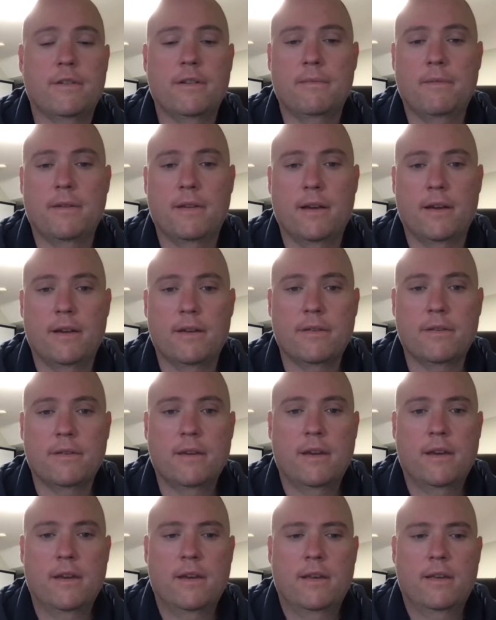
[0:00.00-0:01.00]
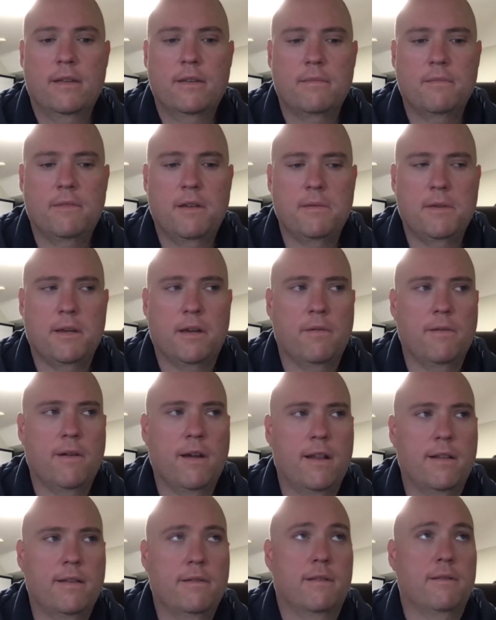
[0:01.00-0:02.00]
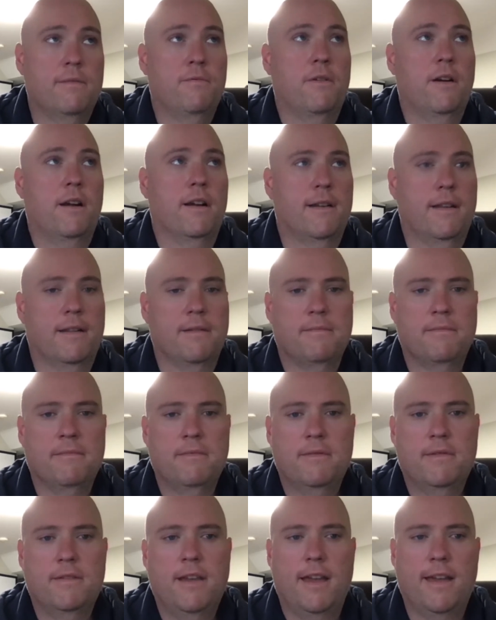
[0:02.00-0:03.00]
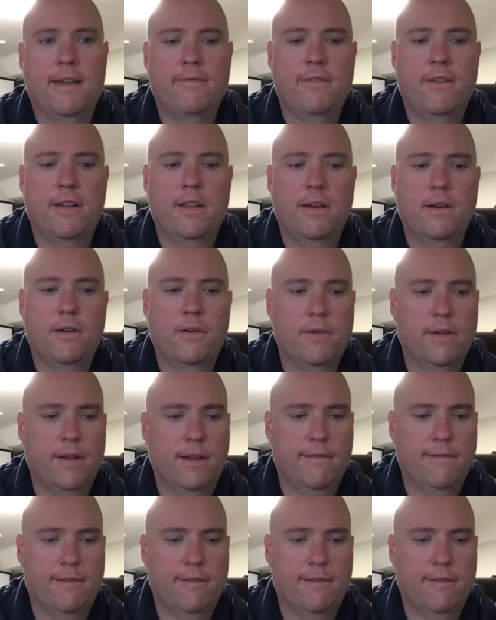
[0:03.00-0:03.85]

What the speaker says: lionfish or something else. Sometimes I go around to that's where I take